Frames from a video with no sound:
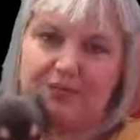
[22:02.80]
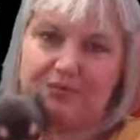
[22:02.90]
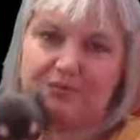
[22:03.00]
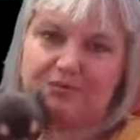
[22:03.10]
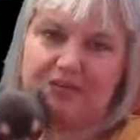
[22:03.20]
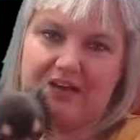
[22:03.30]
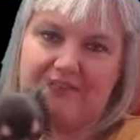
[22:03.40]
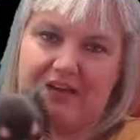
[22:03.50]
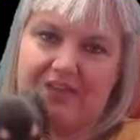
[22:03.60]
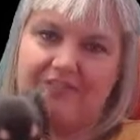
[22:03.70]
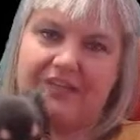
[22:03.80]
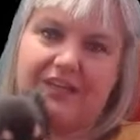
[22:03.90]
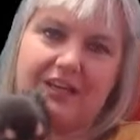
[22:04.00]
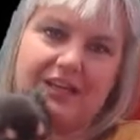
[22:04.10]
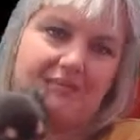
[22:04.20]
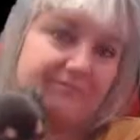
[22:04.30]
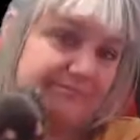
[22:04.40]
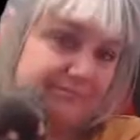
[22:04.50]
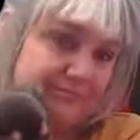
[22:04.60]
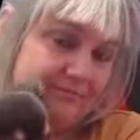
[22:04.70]
people to have a laugh and a giggle.
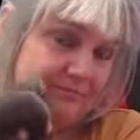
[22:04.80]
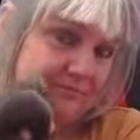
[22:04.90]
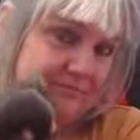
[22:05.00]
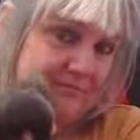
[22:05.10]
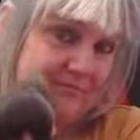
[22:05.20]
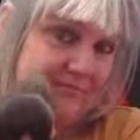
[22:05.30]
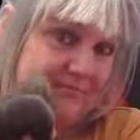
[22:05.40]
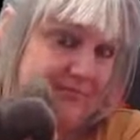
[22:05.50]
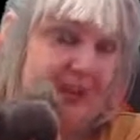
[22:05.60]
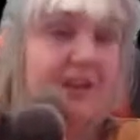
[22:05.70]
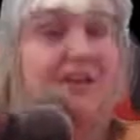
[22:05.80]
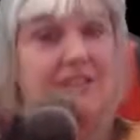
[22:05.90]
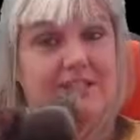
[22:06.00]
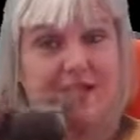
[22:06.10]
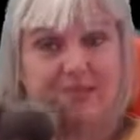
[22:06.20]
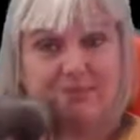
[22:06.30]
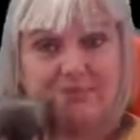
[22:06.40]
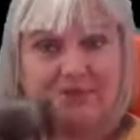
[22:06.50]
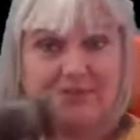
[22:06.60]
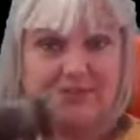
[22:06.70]
Do you like
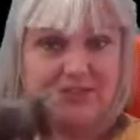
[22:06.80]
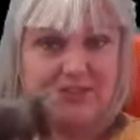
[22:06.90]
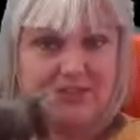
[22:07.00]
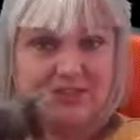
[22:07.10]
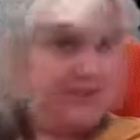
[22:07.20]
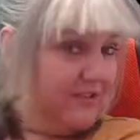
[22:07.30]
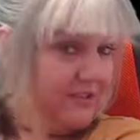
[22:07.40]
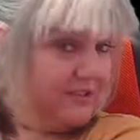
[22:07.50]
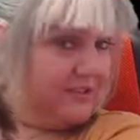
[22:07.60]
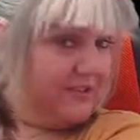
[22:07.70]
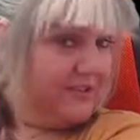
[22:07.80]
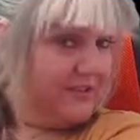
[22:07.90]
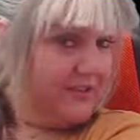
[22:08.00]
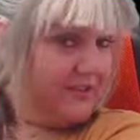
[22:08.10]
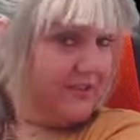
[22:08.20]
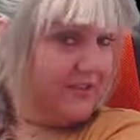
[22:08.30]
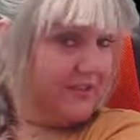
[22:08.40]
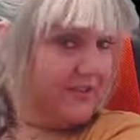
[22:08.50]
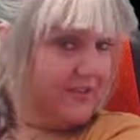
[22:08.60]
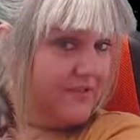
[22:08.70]
my fringe? It looks, even though it's gone in the
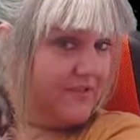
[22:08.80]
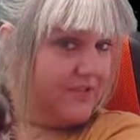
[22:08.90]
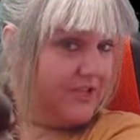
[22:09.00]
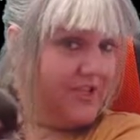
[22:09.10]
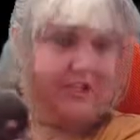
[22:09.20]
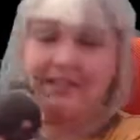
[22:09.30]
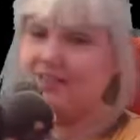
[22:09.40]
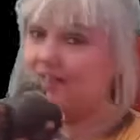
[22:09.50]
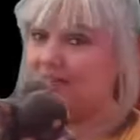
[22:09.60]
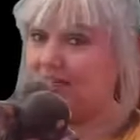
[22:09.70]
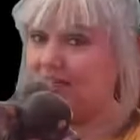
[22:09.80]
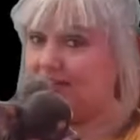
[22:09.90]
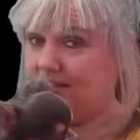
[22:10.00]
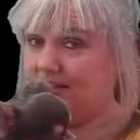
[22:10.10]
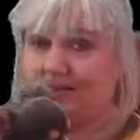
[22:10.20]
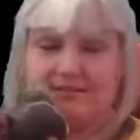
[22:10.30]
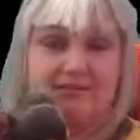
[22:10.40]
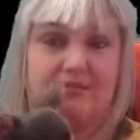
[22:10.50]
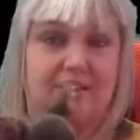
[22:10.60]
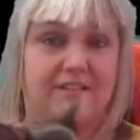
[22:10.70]
middle, it looks very Chinese today, doesn't it?
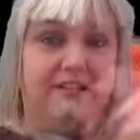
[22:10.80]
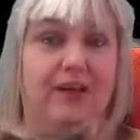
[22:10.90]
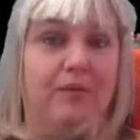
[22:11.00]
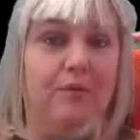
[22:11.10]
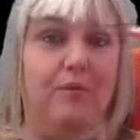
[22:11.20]
But it's like,